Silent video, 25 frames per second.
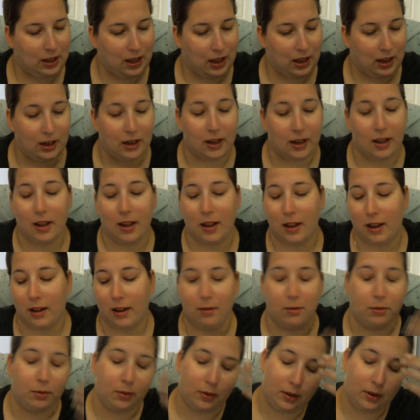I
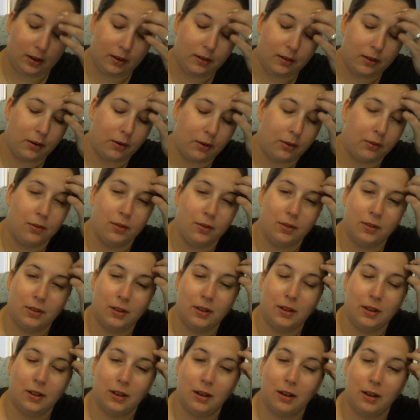don't know
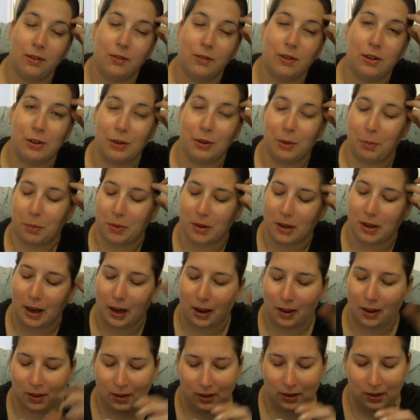how to do them
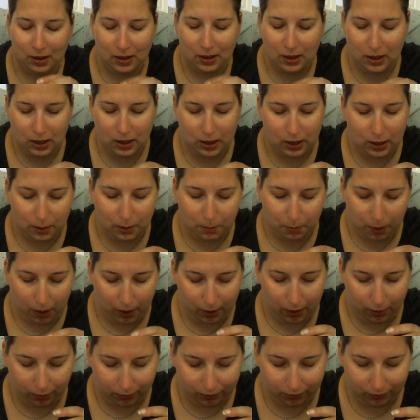today.
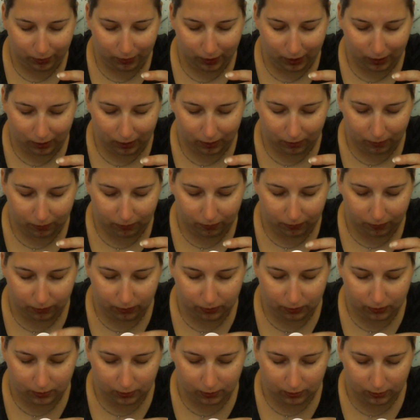I also have
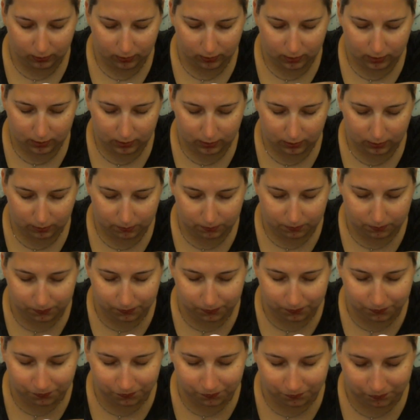this
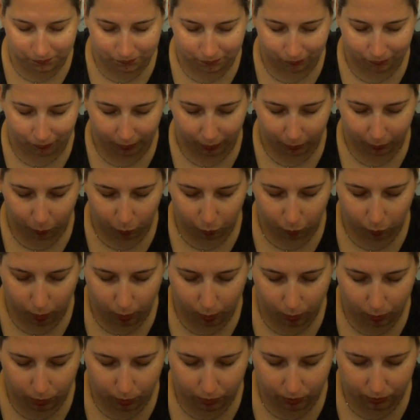
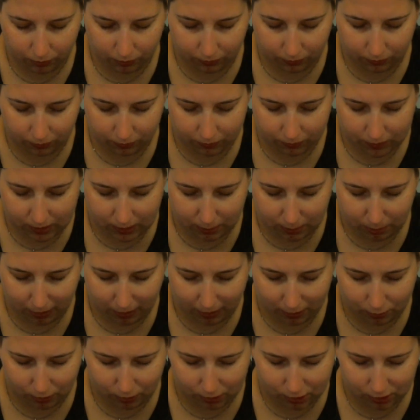Rose Deep
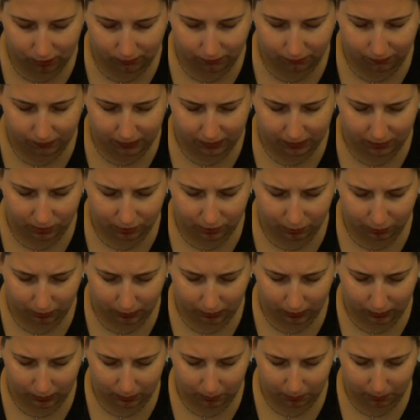Hydration Face
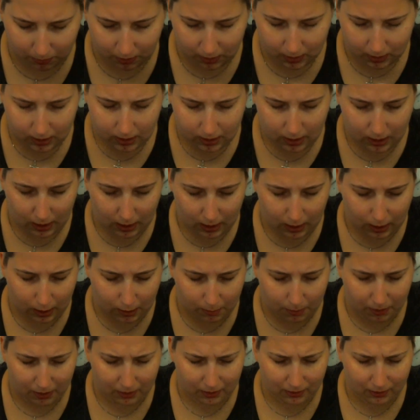Cream,
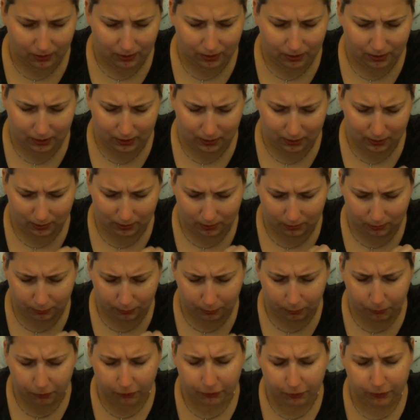and I think this is
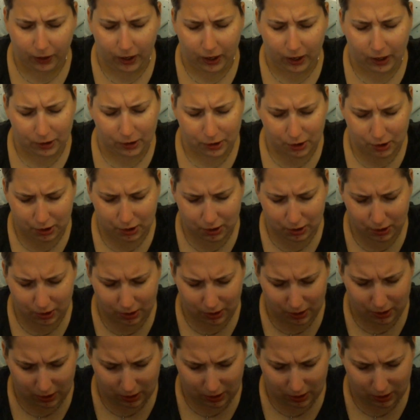from Fresh.